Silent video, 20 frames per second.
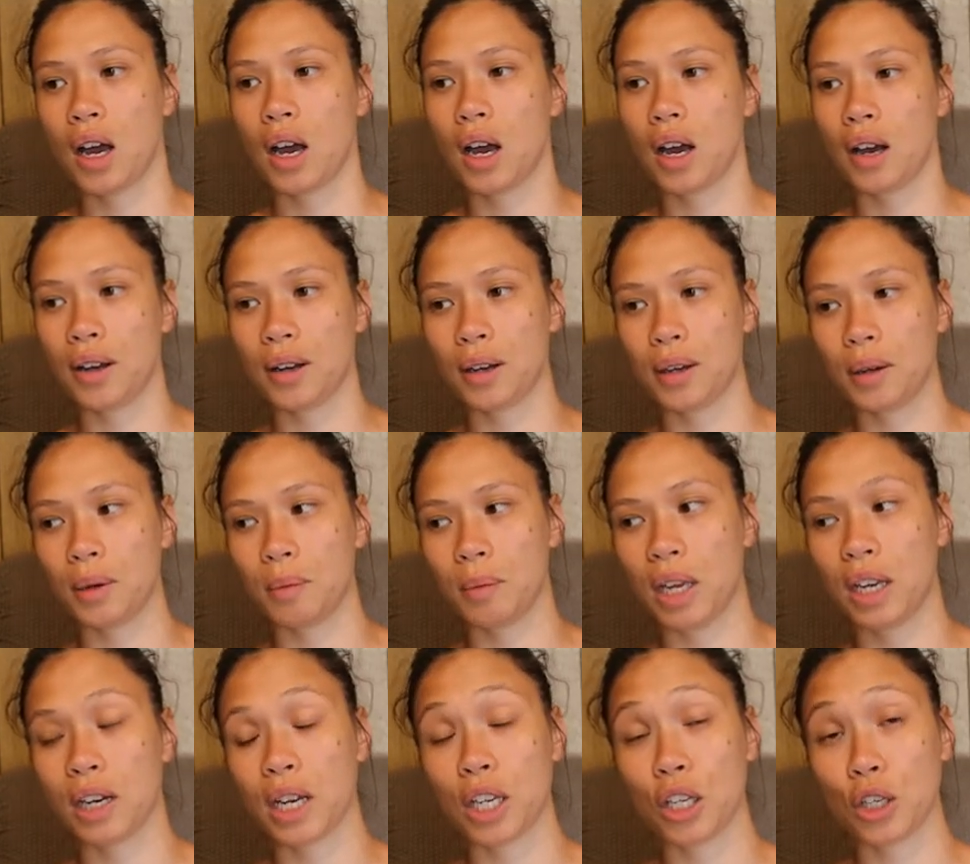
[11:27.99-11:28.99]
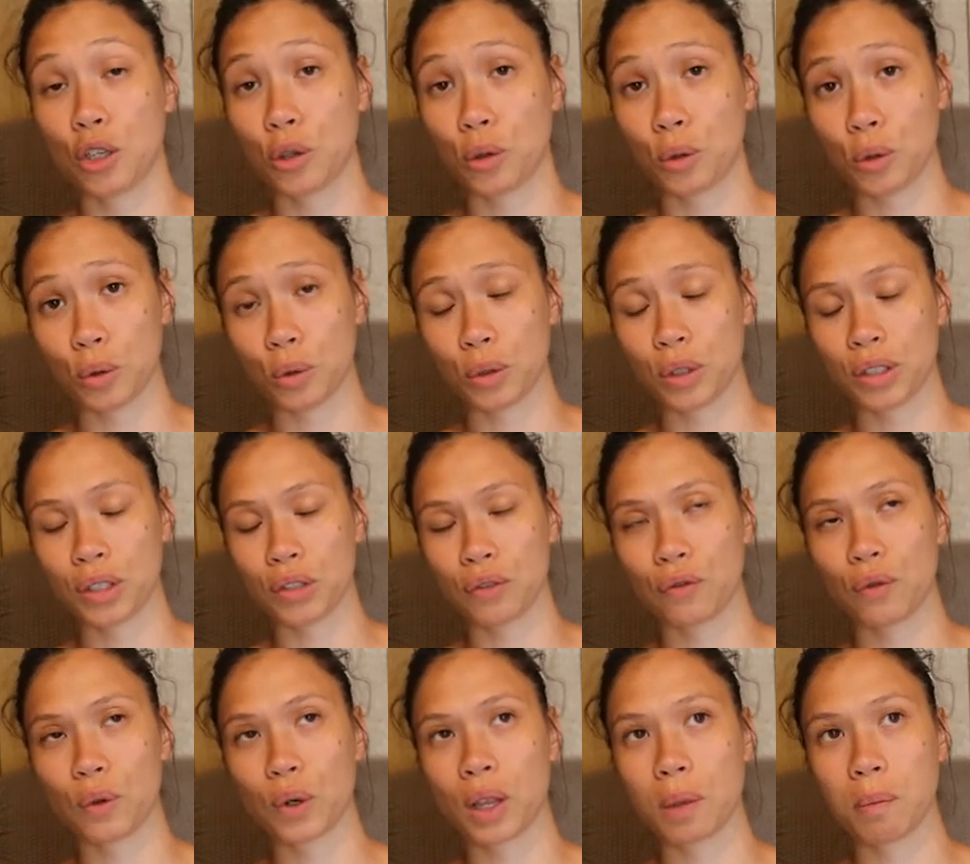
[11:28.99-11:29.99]
And I used
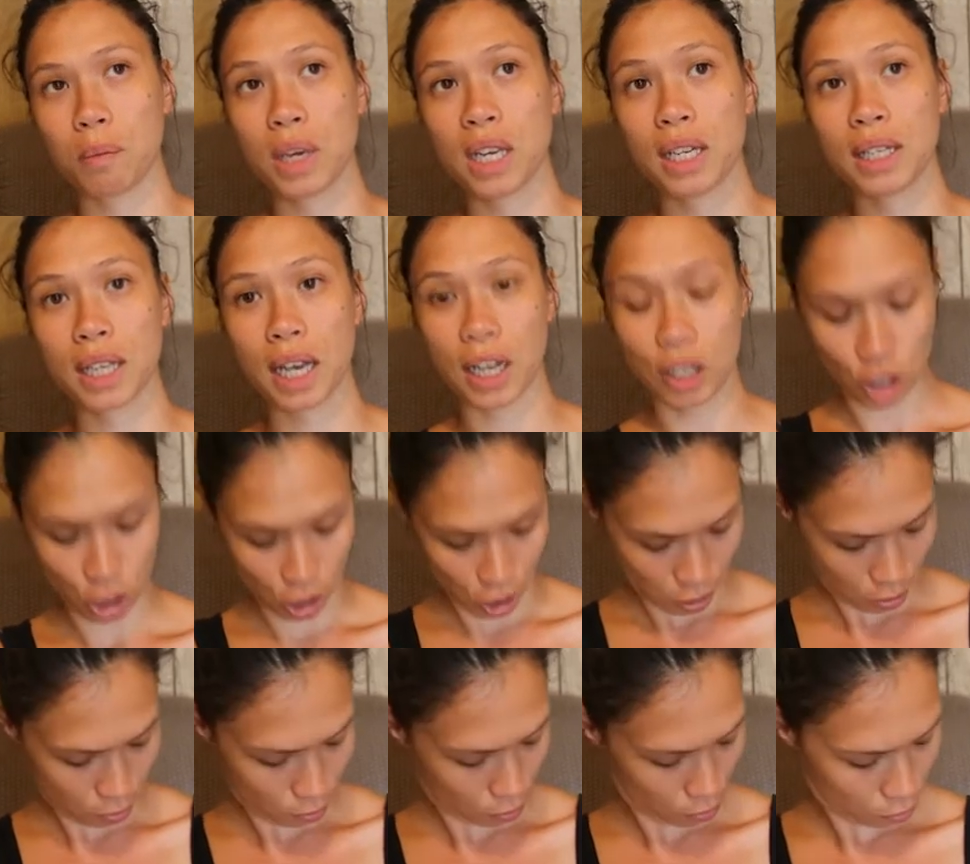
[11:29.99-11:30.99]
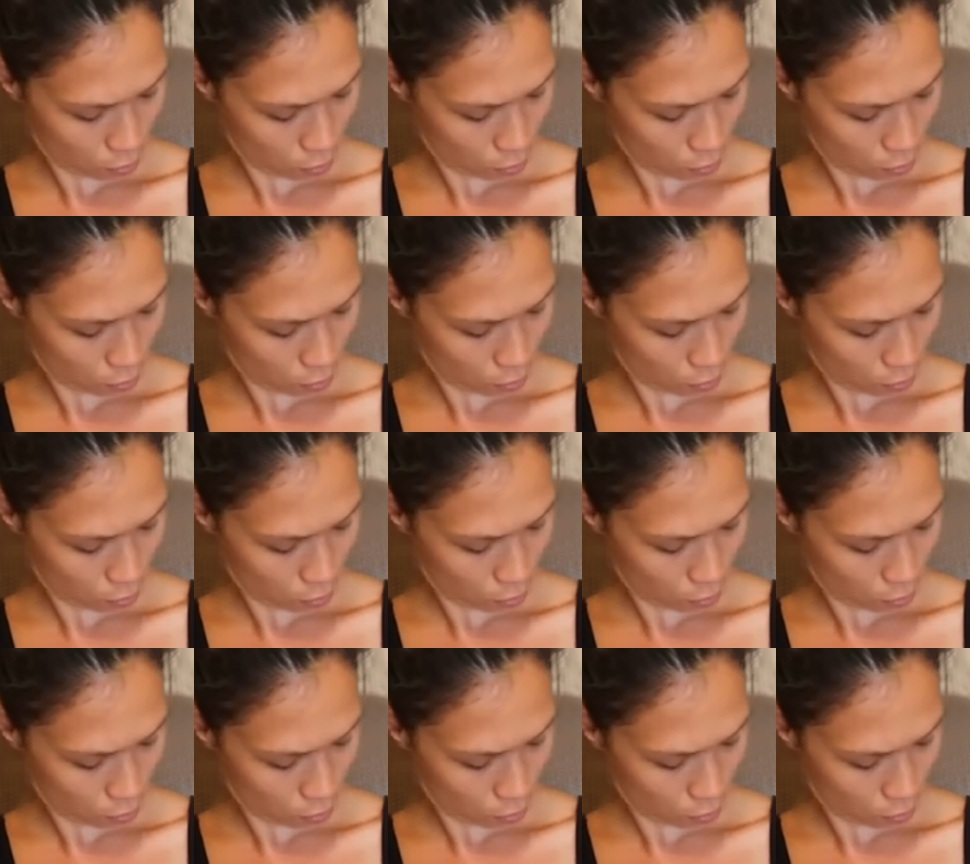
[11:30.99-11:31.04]
for the midsection,